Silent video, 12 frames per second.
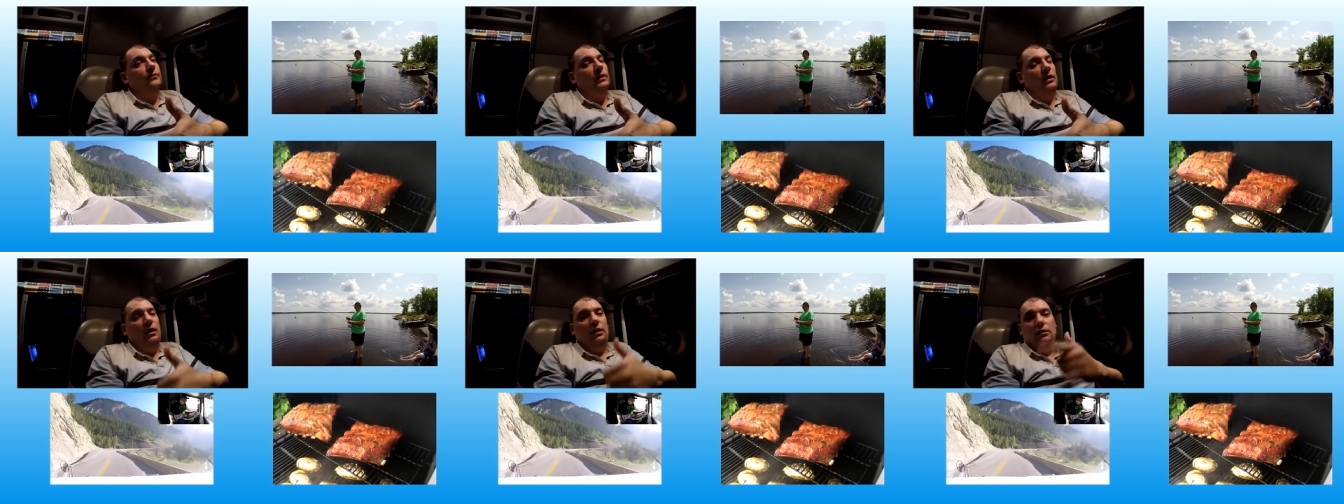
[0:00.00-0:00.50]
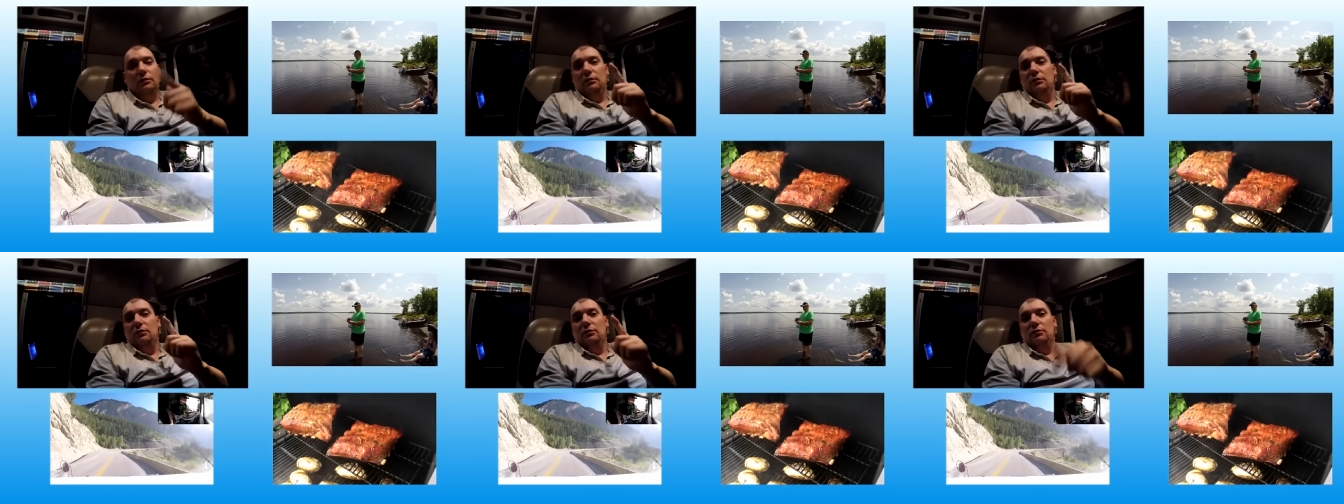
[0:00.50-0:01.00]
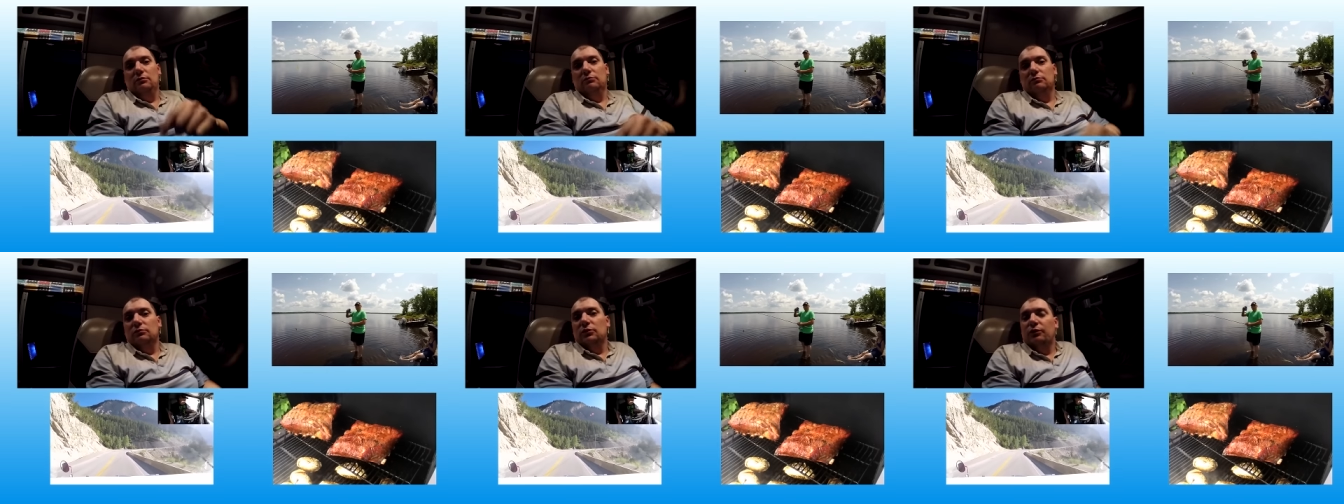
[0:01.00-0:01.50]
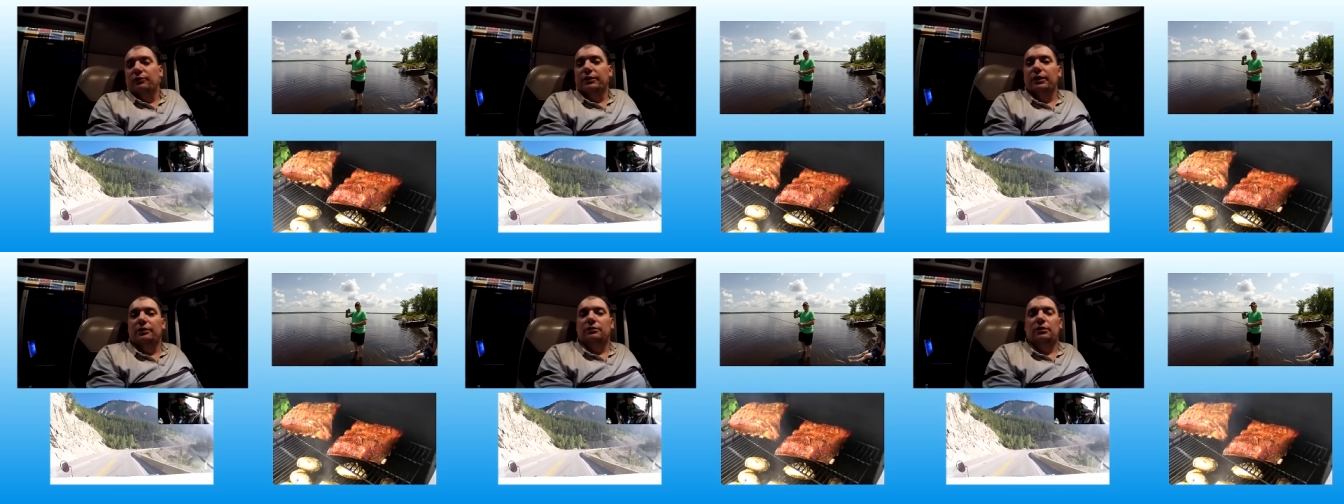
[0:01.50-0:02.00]
Hey, don't
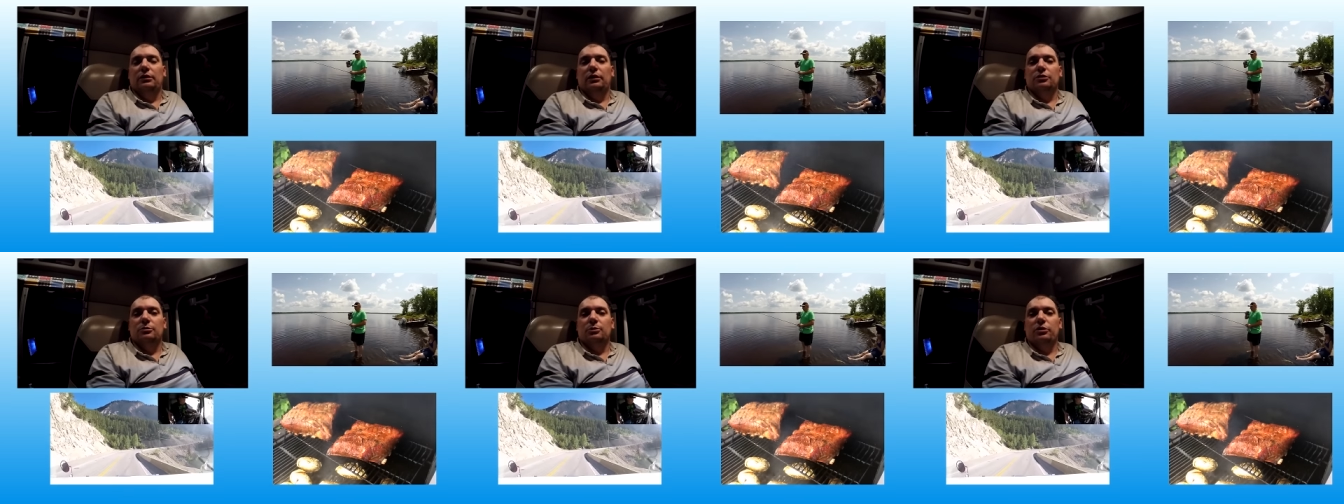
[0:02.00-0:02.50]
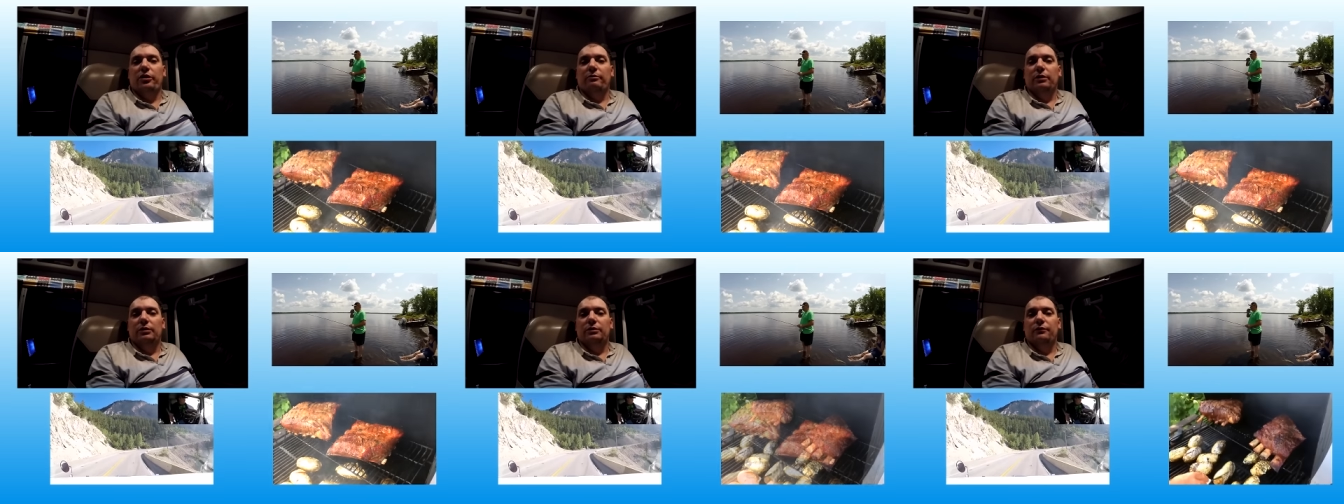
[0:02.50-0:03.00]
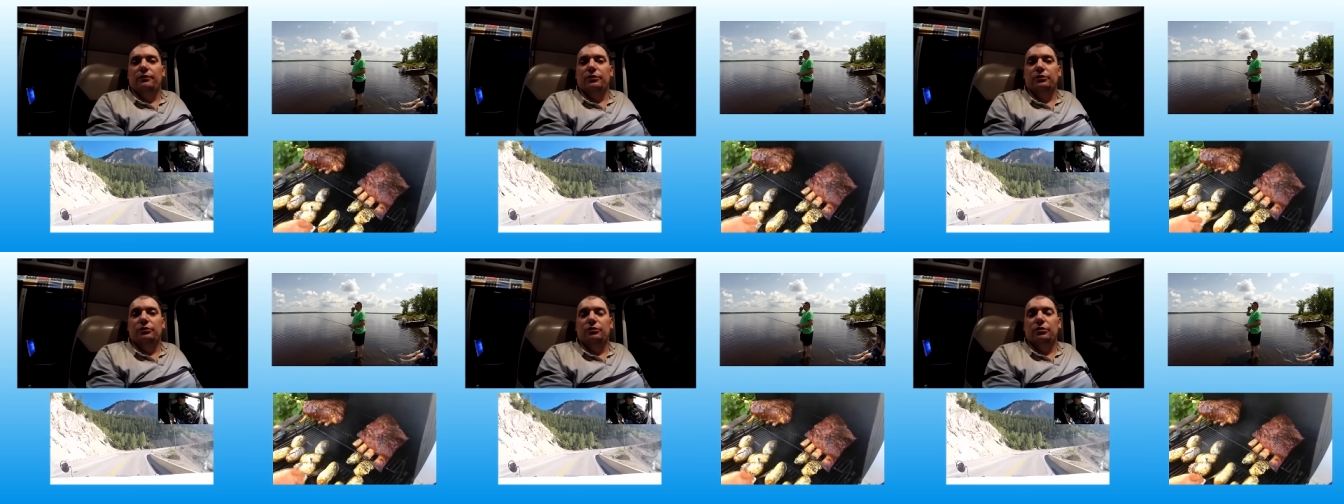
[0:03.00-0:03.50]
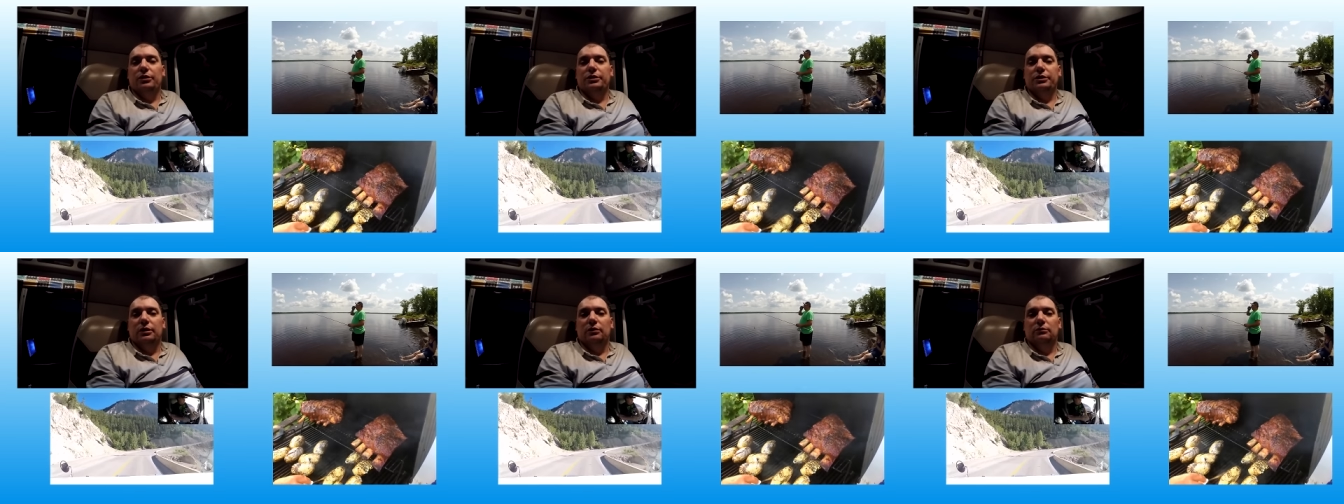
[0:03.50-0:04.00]
forget to hit that subscribe button if you're new to our
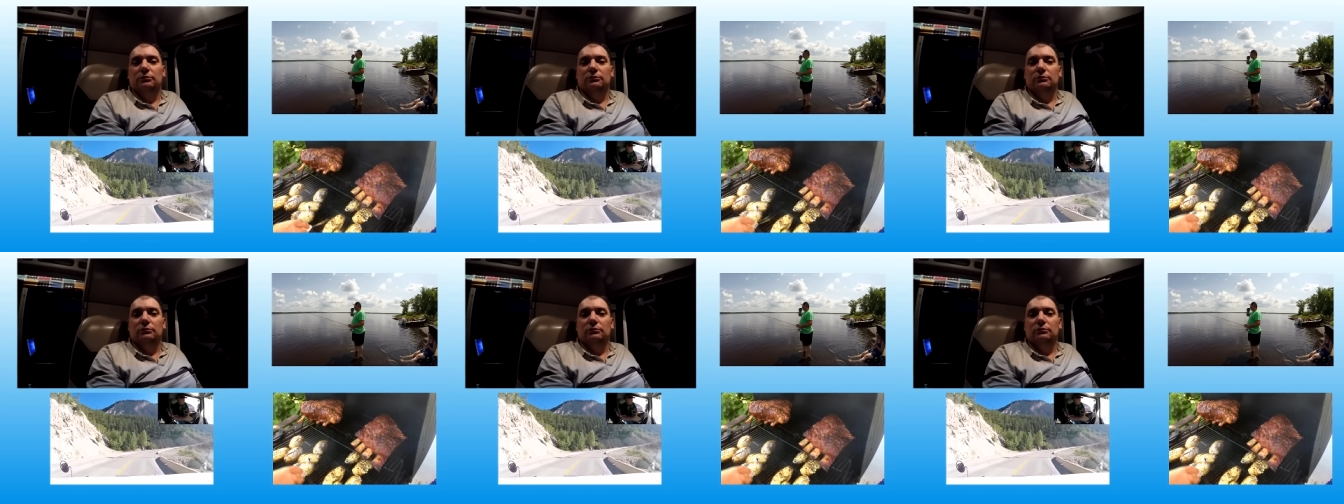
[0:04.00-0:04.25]
channel,